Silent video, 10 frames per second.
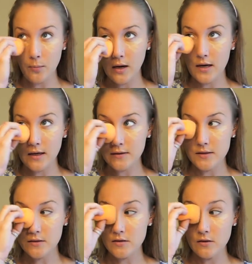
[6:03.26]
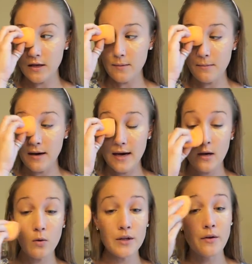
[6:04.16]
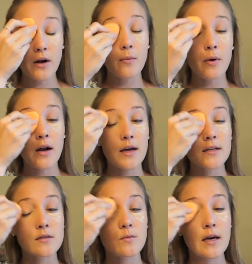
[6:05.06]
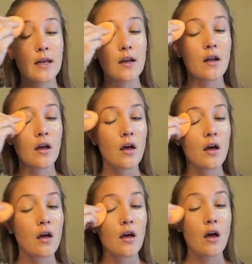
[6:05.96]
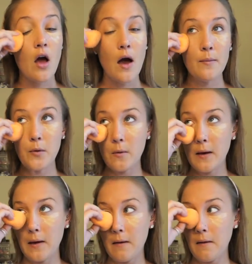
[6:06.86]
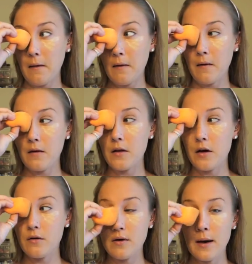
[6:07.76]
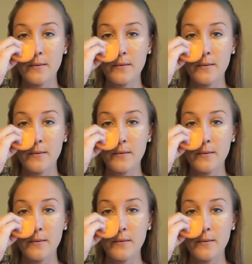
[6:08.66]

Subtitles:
products, so like my holy grail products when I'm doing, you know,